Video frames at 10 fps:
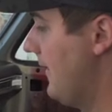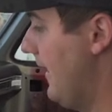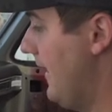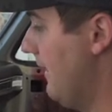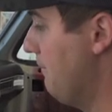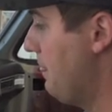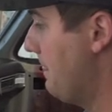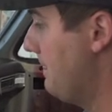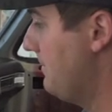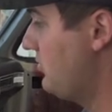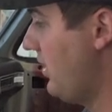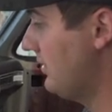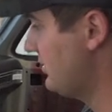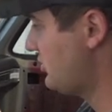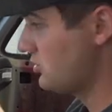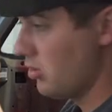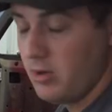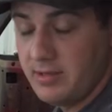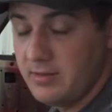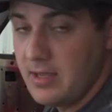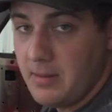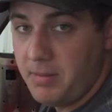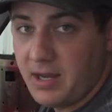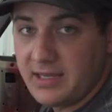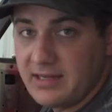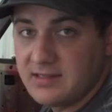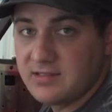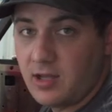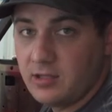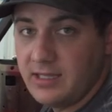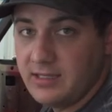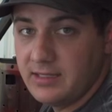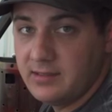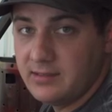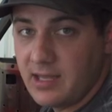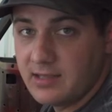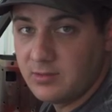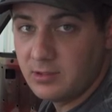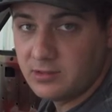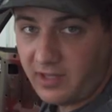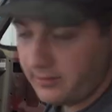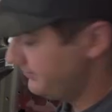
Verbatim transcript: Um, so yeah, let's just go and but connect this all in and uh, see what it looks like.